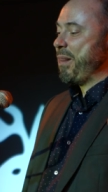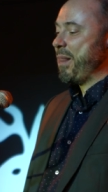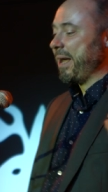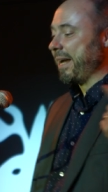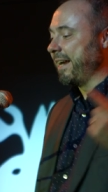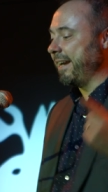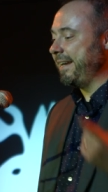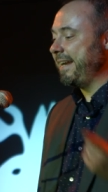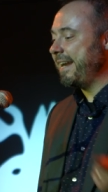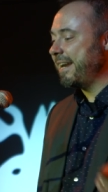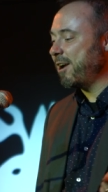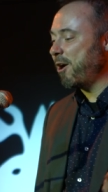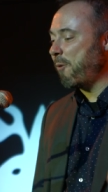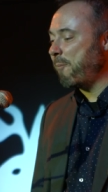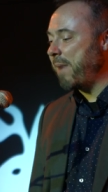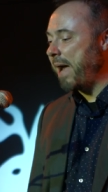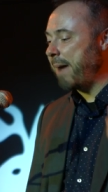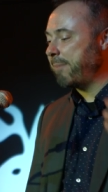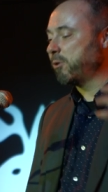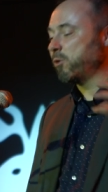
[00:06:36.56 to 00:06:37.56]
Gadido
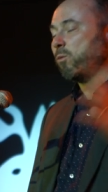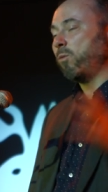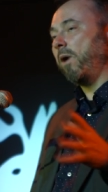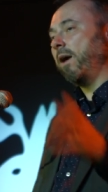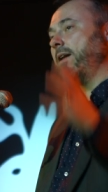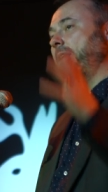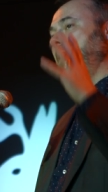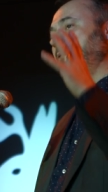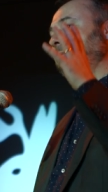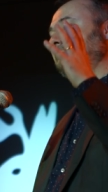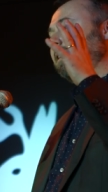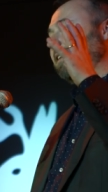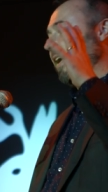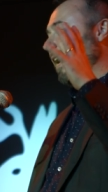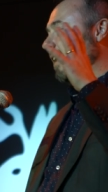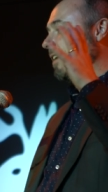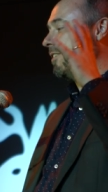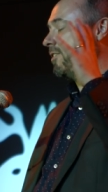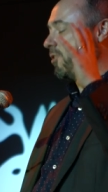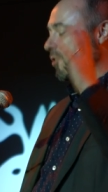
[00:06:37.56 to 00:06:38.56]
mapped
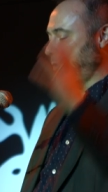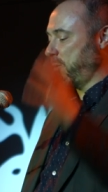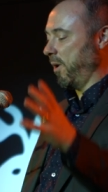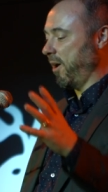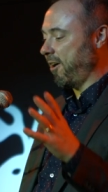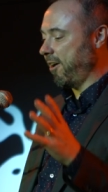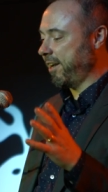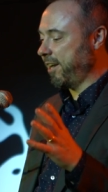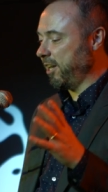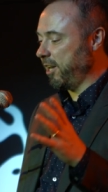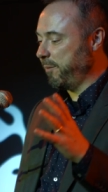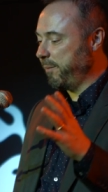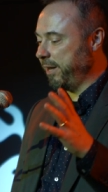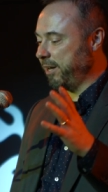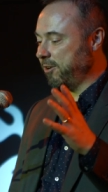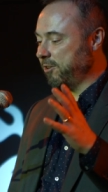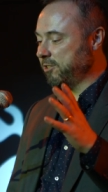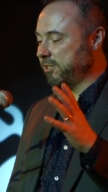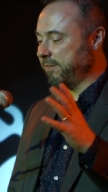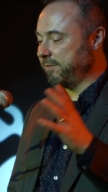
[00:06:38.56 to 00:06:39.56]
110 square
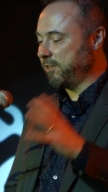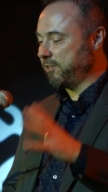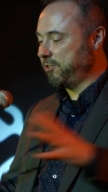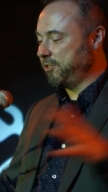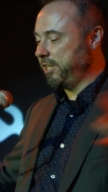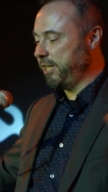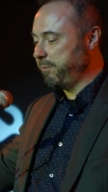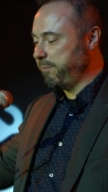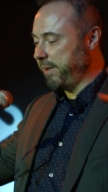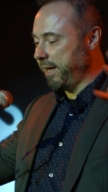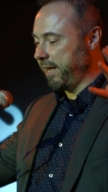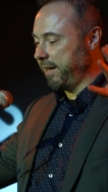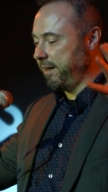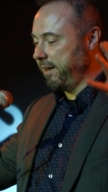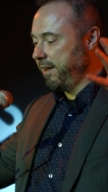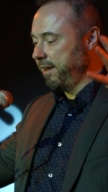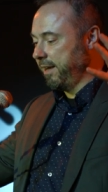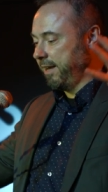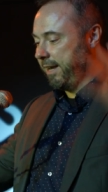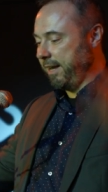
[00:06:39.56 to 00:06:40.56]
kilometers of the seabed
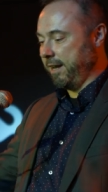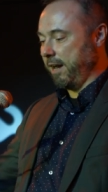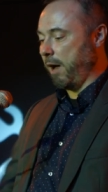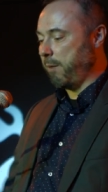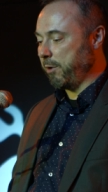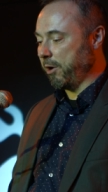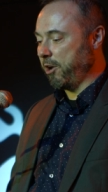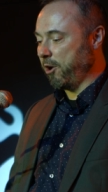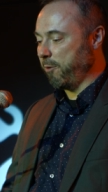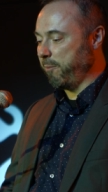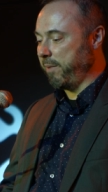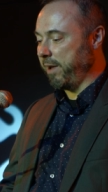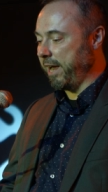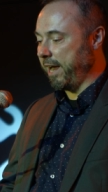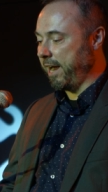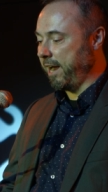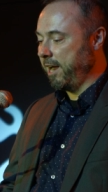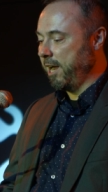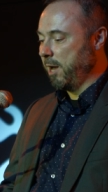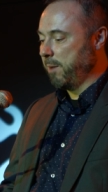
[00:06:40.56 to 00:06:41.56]
in Abukir
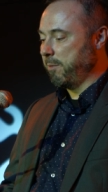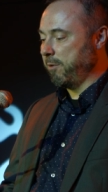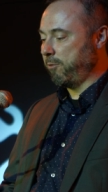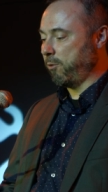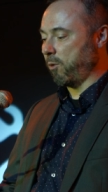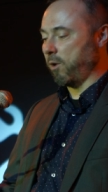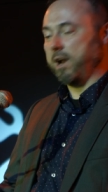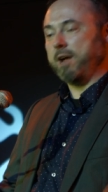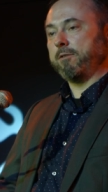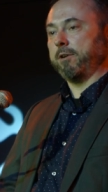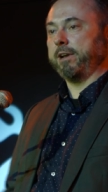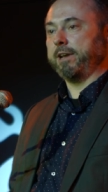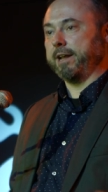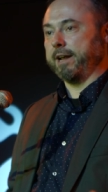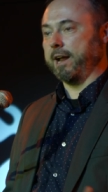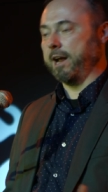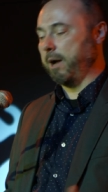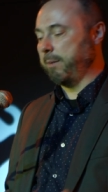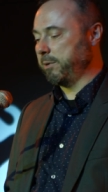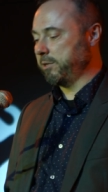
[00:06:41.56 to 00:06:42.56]
Bay before ever
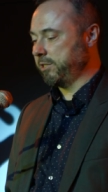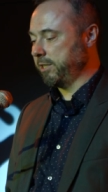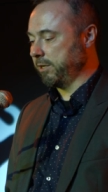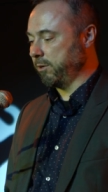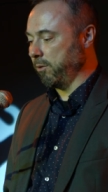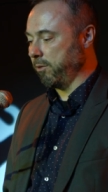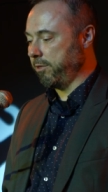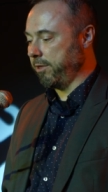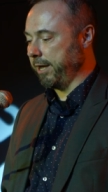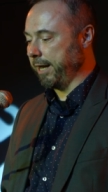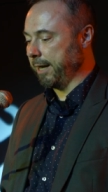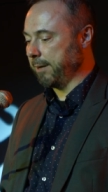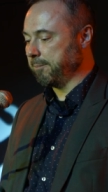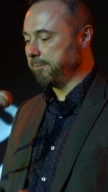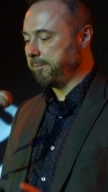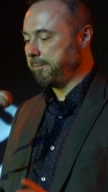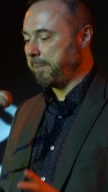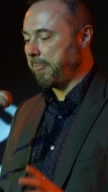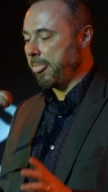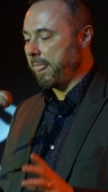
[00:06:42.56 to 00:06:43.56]
digging up a single thing.
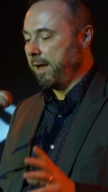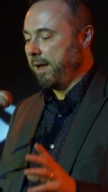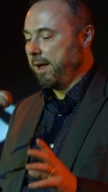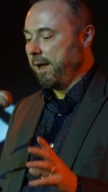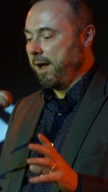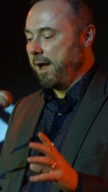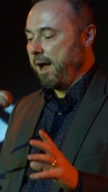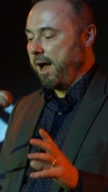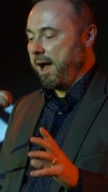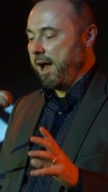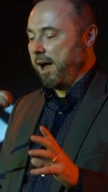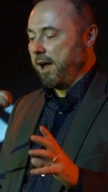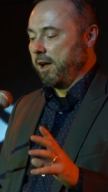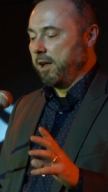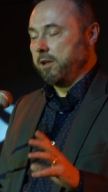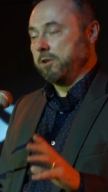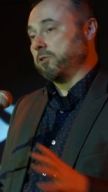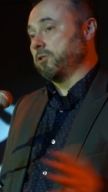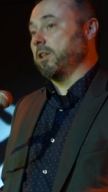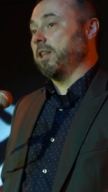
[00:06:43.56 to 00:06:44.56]

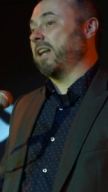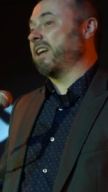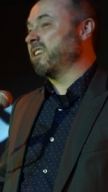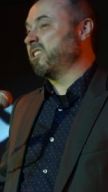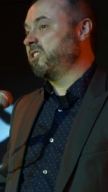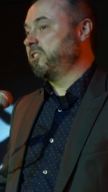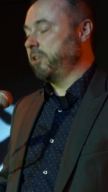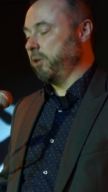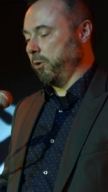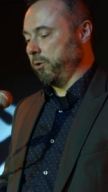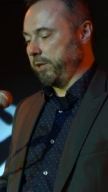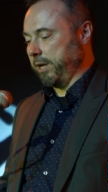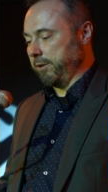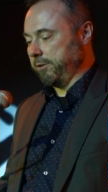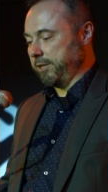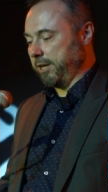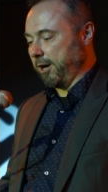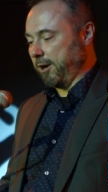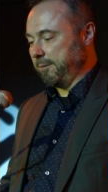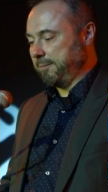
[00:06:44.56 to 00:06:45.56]
There's a lot of silt out
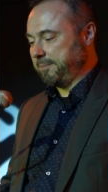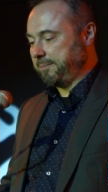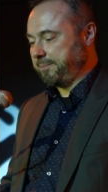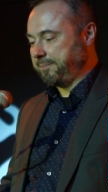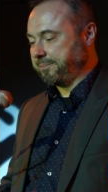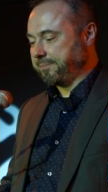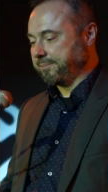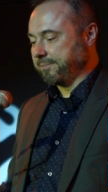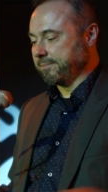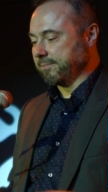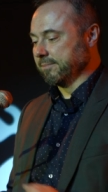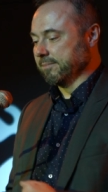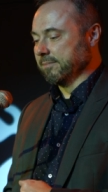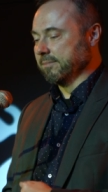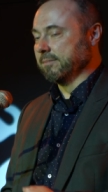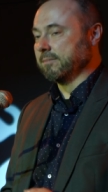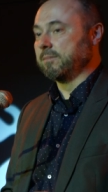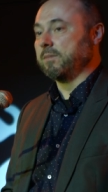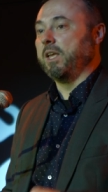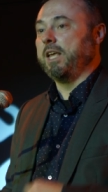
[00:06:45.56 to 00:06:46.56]
there.
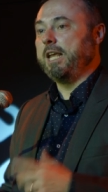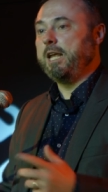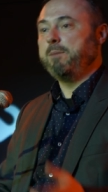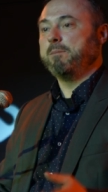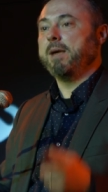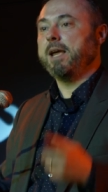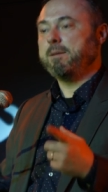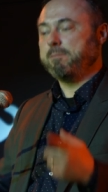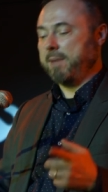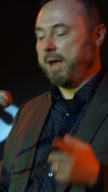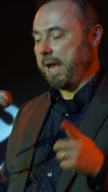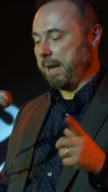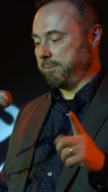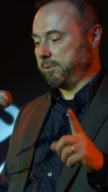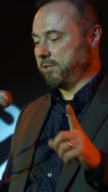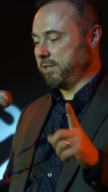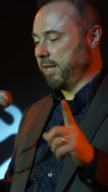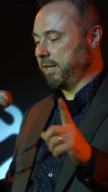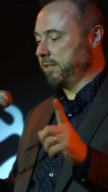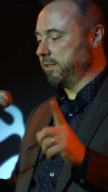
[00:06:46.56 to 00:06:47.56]
He made
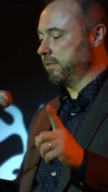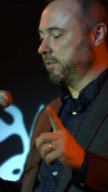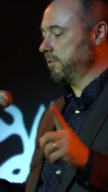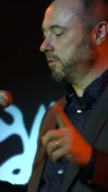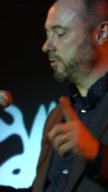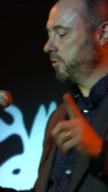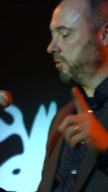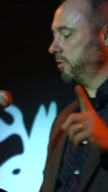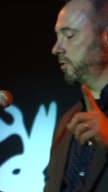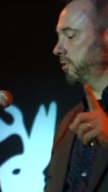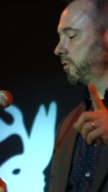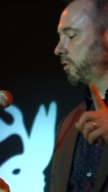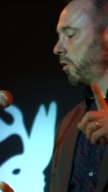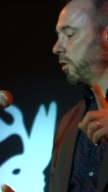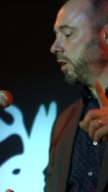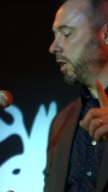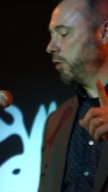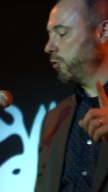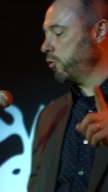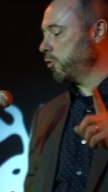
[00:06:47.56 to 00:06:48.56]
maps. That is
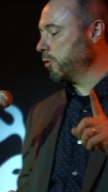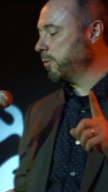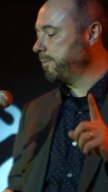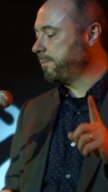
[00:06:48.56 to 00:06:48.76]
certainly true.